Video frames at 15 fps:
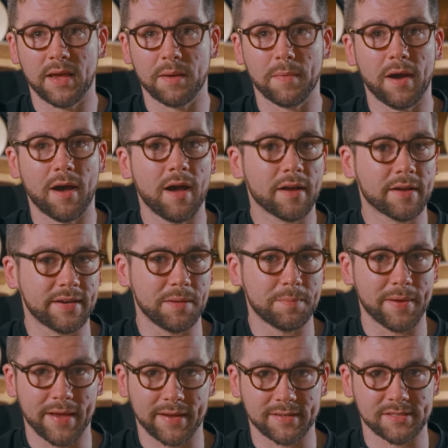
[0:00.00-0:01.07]
a mahogany
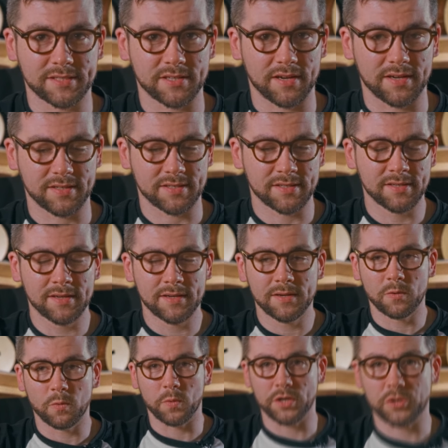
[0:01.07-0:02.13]
back and sides,
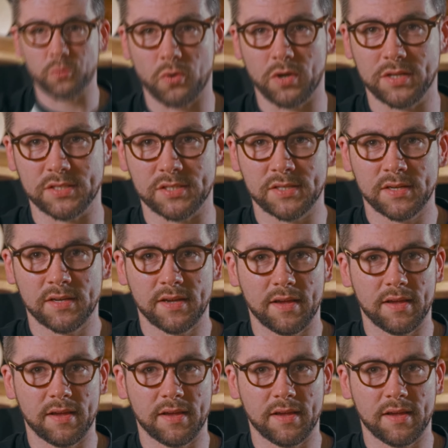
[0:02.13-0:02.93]
which was